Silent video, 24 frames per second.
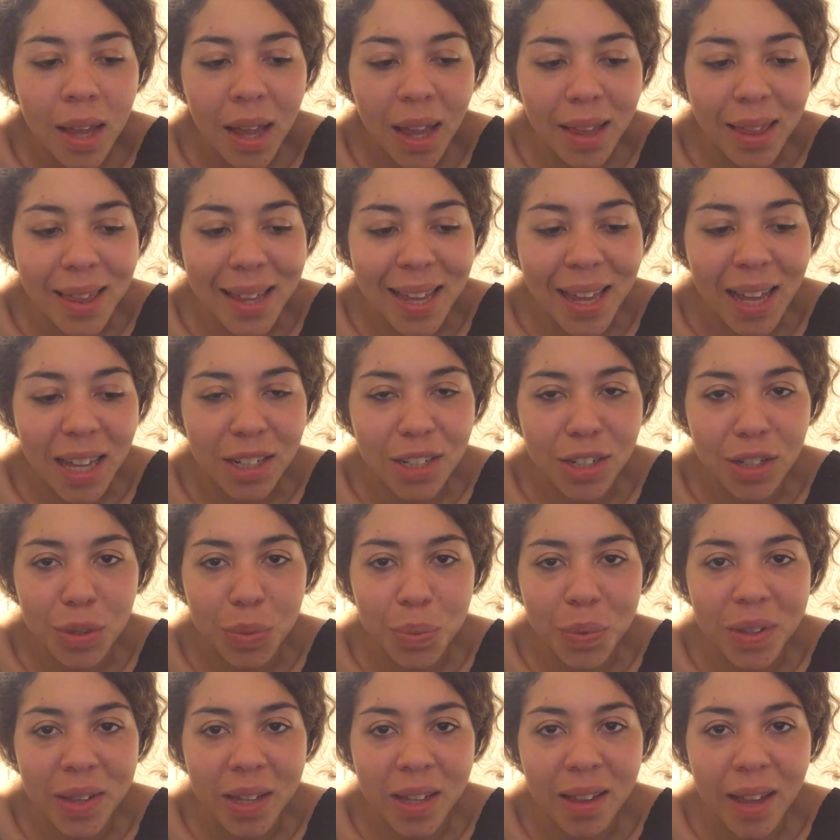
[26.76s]
I think I just
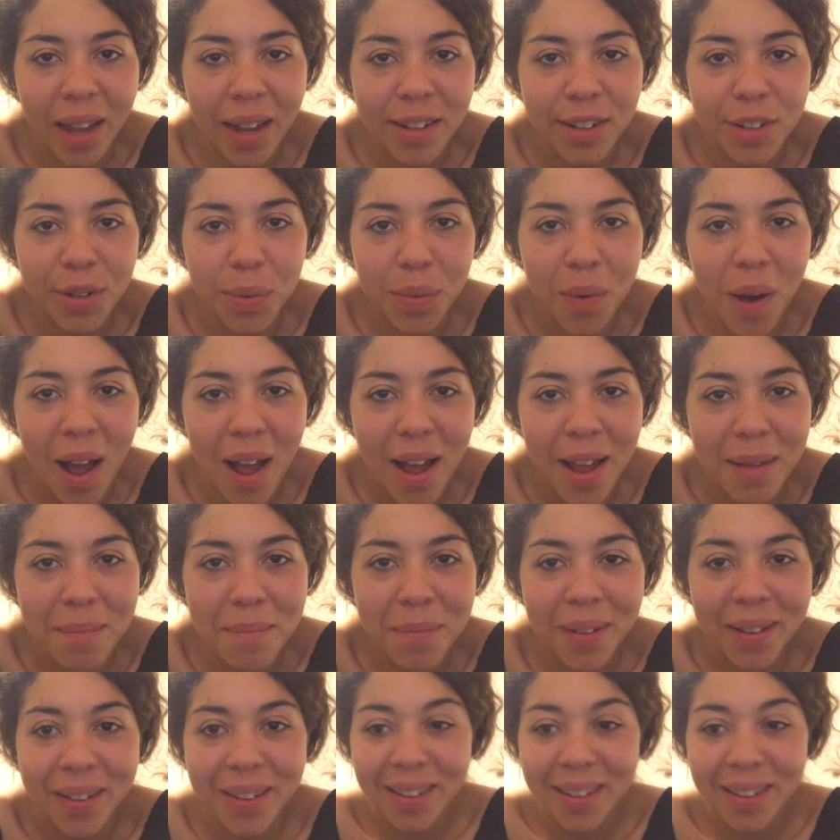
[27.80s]
really like to rhyme.